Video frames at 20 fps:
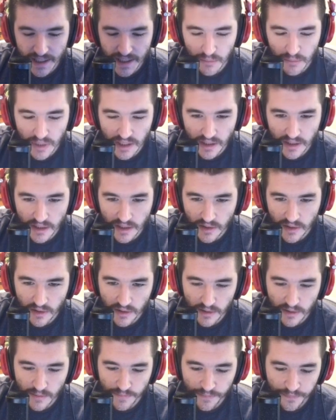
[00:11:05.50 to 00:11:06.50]
minion at
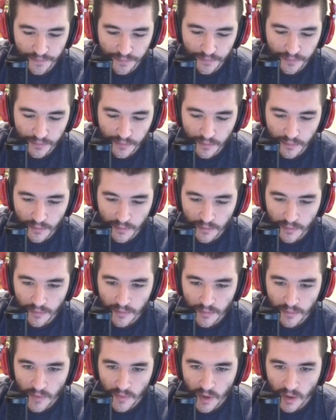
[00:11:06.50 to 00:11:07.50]
all.
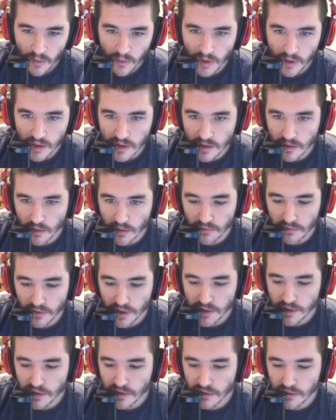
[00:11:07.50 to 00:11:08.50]
We just go
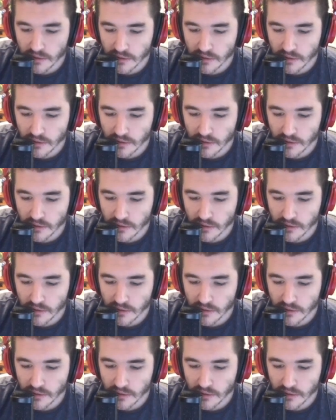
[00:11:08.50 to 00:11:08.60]
fish.